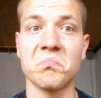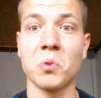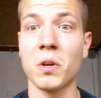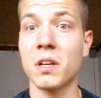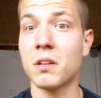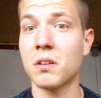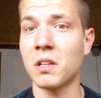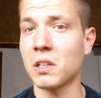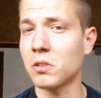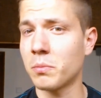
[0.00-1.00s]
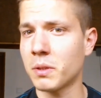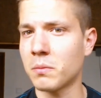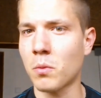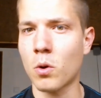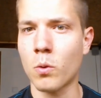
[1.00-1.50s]
doing a little
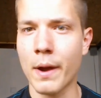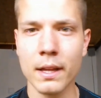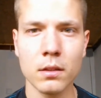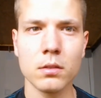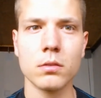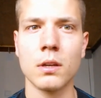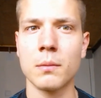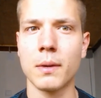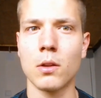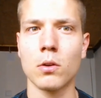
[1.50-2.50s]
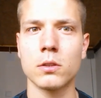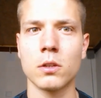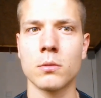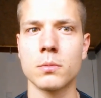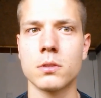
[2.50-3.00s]
bit more weight, and my
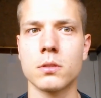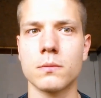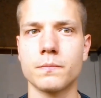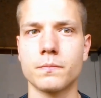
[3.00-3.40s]
long-terms,